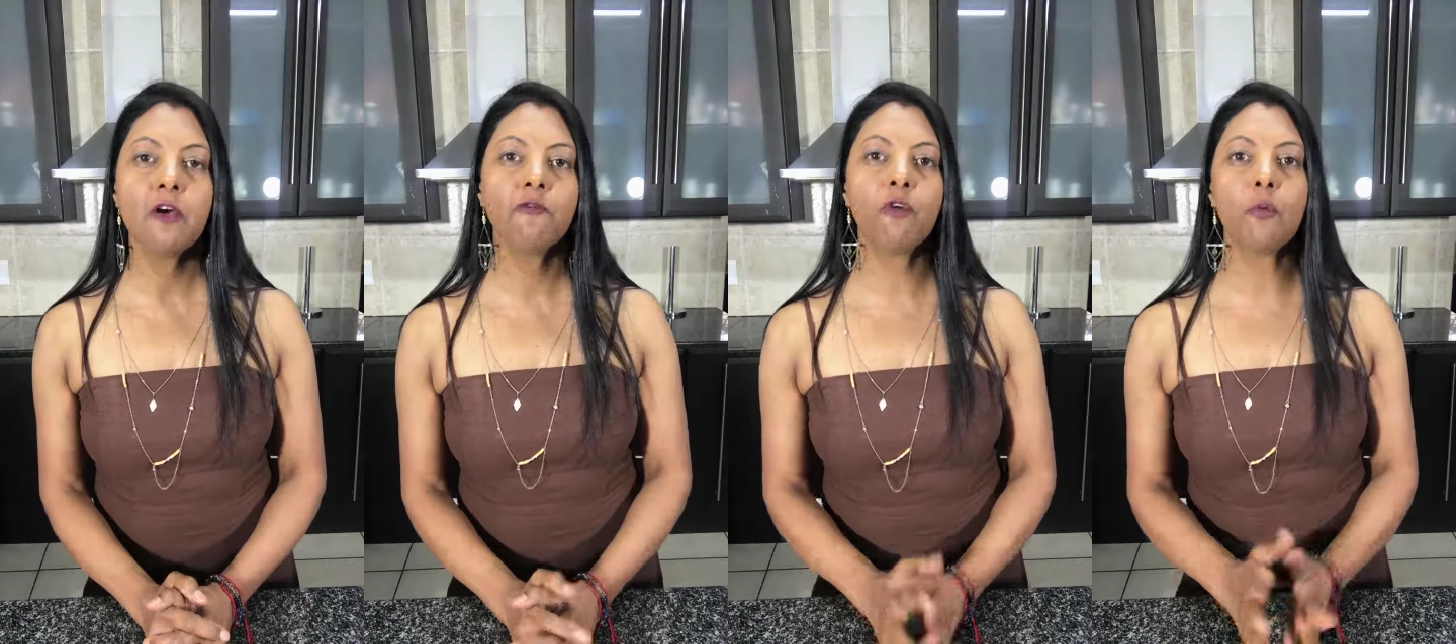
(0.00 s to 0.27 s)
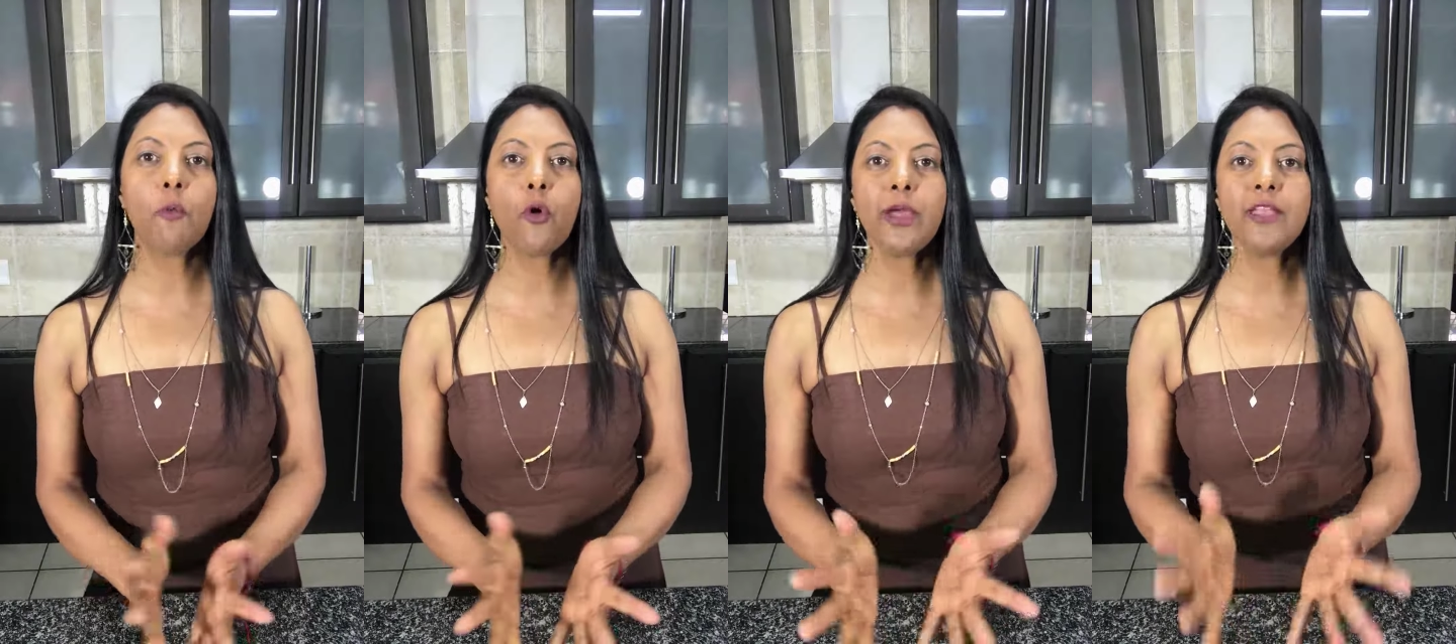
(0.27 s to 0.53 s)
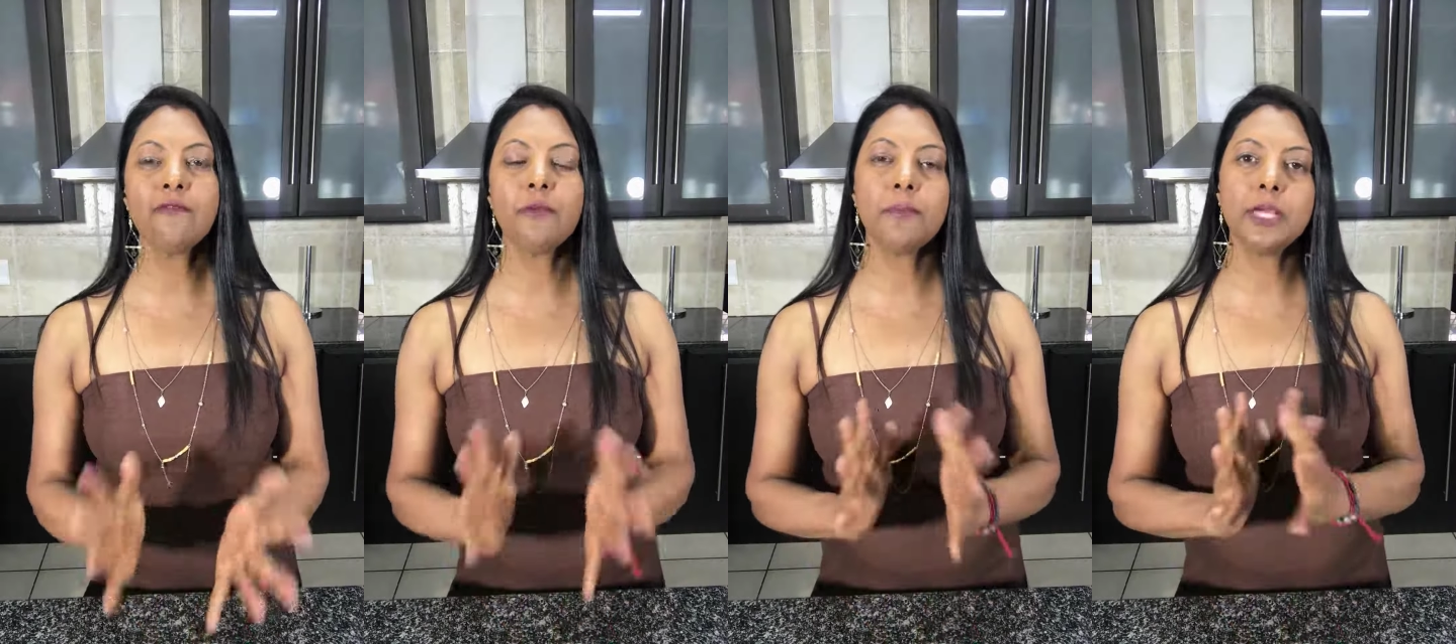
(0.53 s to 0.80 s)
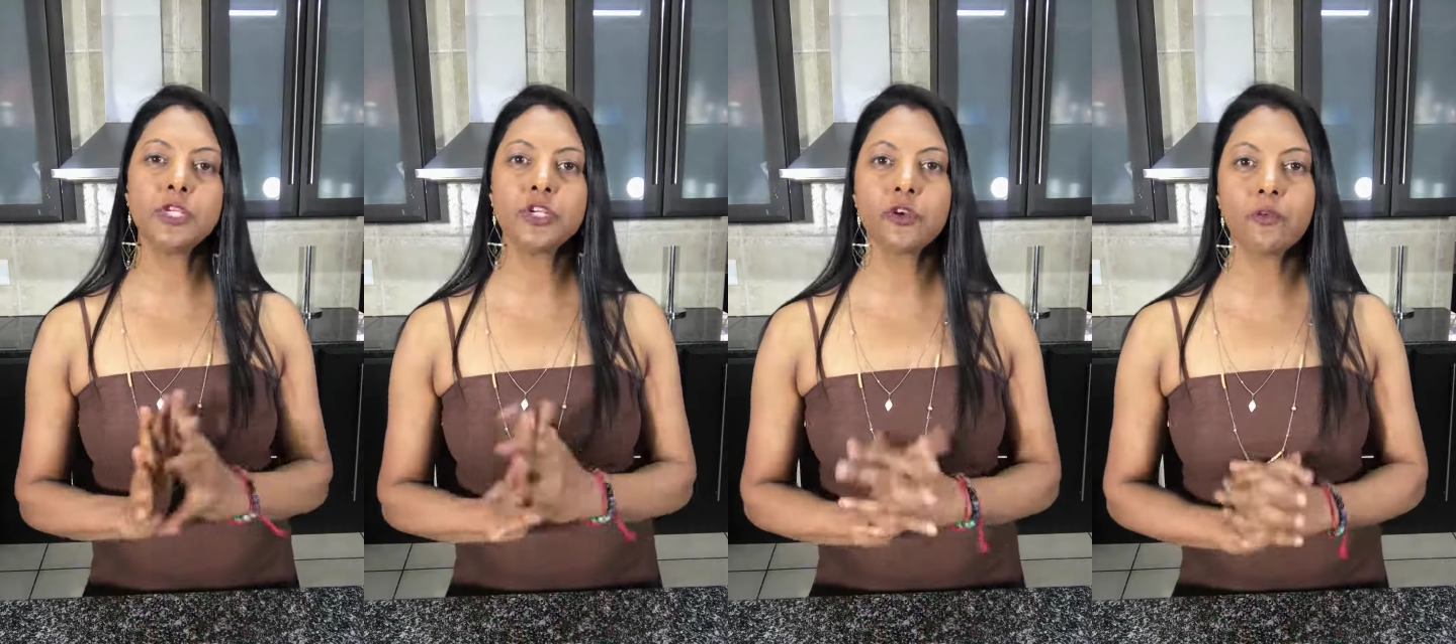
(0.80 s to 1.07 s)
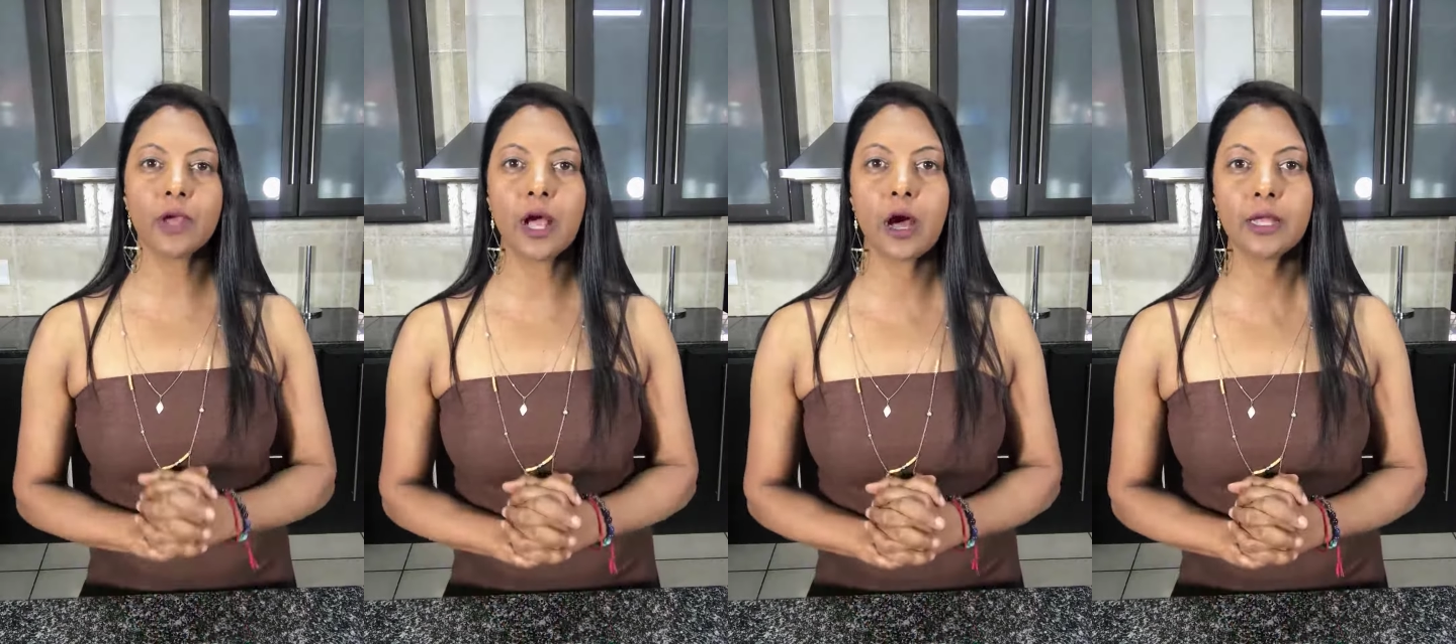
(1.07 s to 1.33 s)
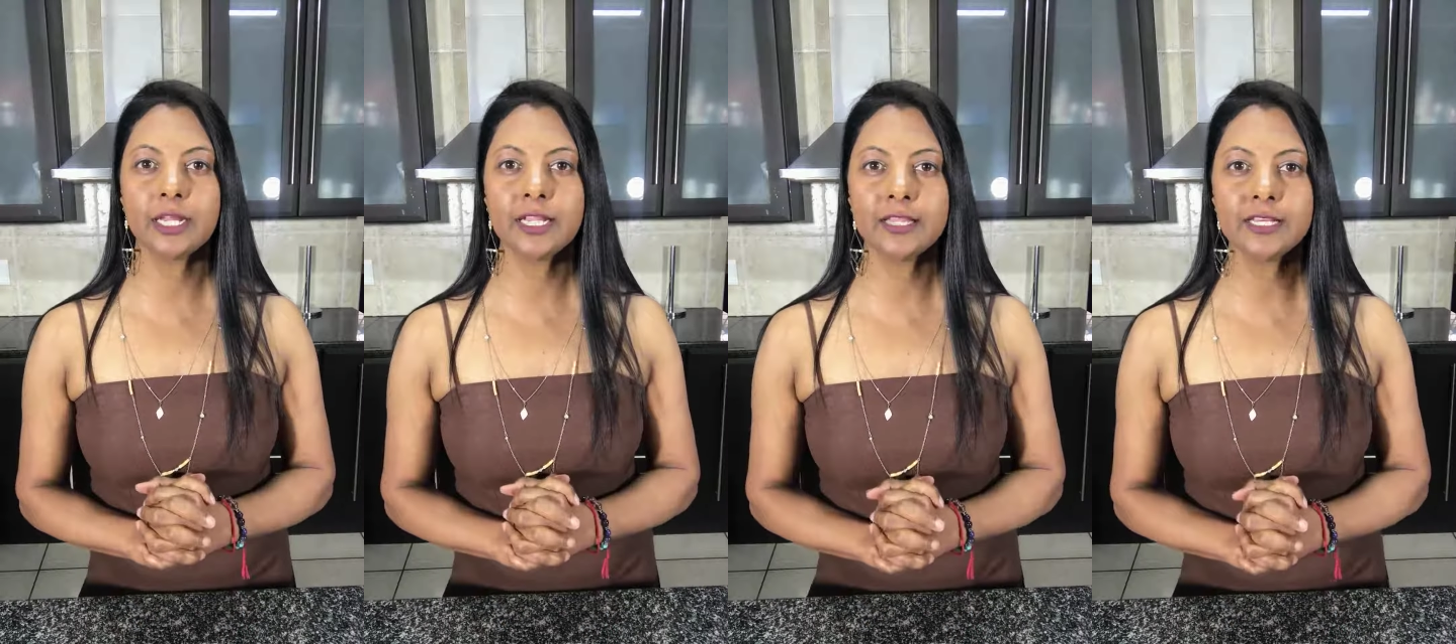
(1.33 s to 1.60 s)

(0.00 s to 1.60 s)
For more information regarding